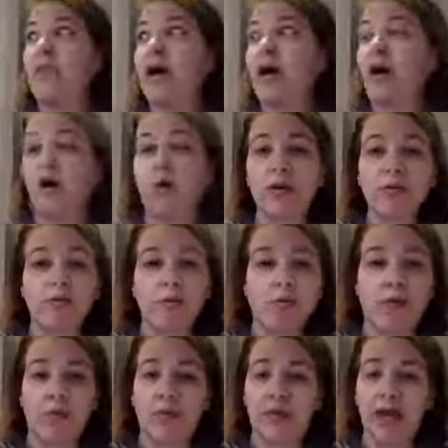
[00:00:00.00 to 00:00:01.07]
I always
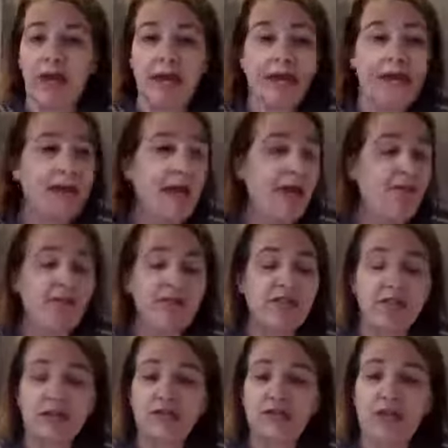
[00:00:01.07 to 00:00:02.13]
woke up with a headache
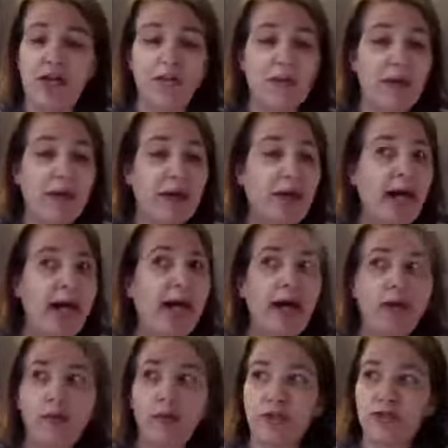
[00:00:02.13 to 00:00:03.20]
every single time, no matter
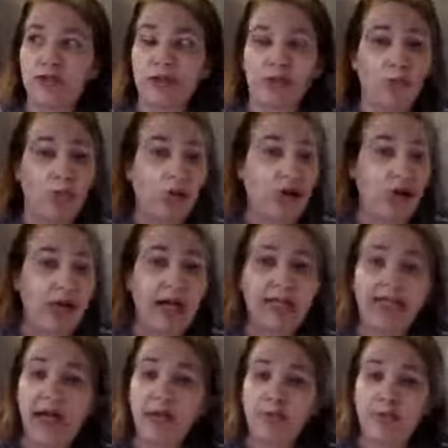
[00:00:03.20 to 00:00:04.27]
how much freaking water I
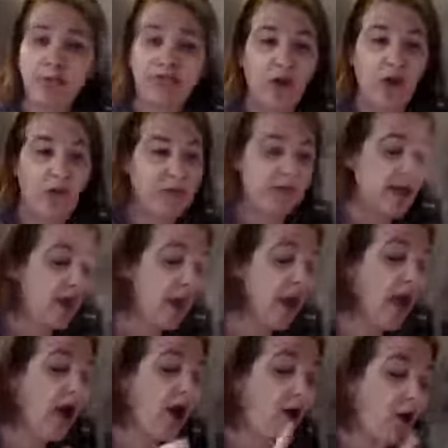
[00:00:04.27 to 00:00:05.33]
downed before I went to bed.
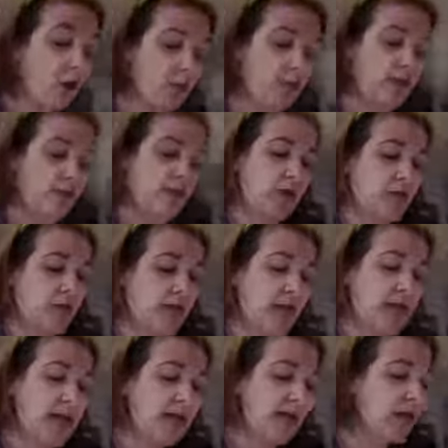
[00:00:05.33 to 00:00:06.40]
Always woke up with
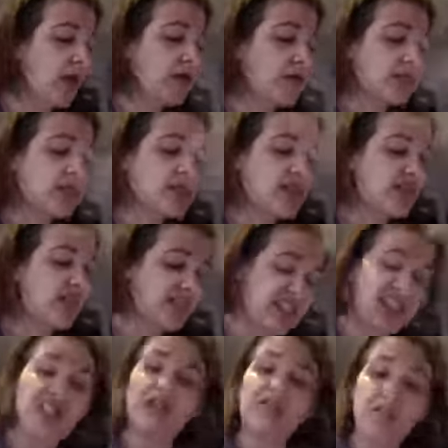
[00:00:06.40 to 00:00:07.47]
a headache. Just, it
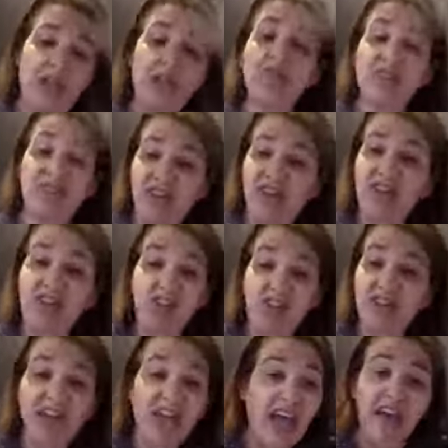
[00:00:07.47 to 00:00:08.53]
didn't make me feel
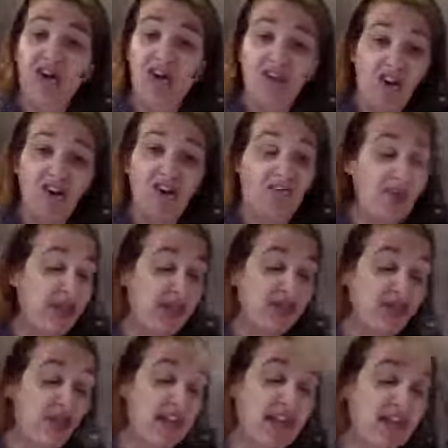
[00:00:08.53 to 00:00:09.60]
good at all when
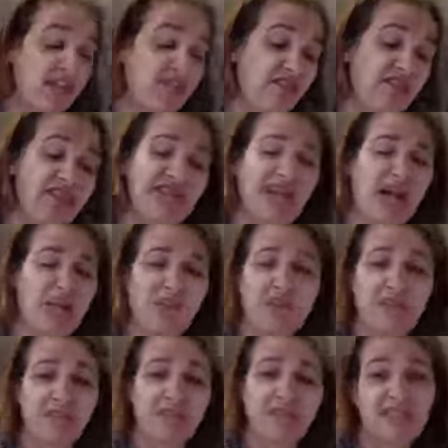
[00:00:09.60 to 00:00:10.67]
I drank it, and I thought, it's not
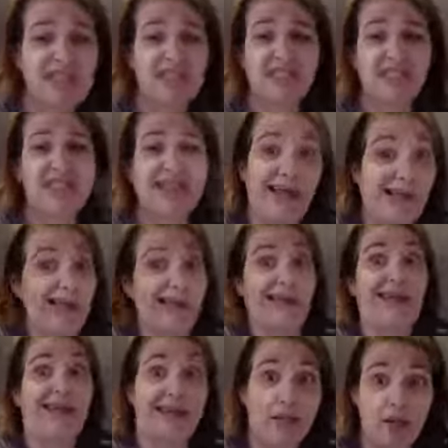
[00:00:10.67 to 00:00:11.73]
worth it. The taste is not
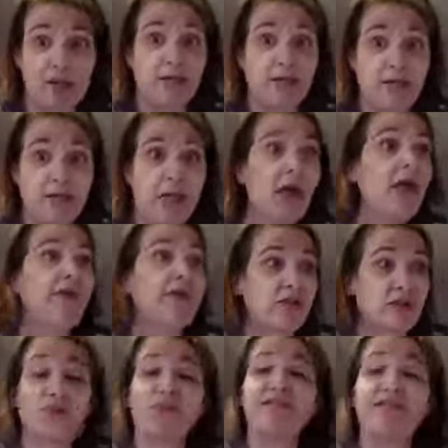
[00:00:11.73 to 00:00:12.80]
that awesome
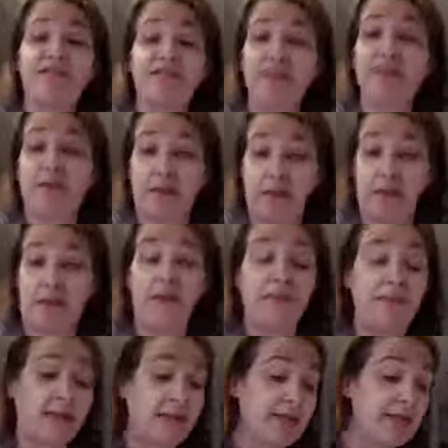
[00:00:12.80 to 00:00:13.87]
that it's worth me feeling like crap
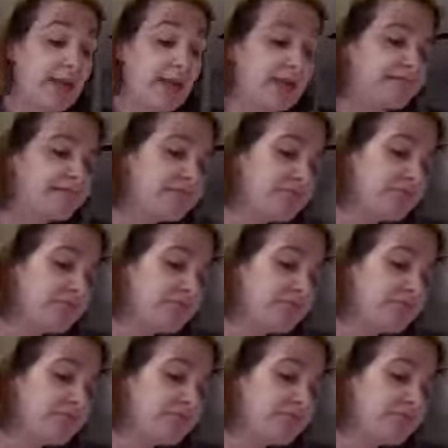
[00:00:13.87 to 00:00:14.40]
the next day.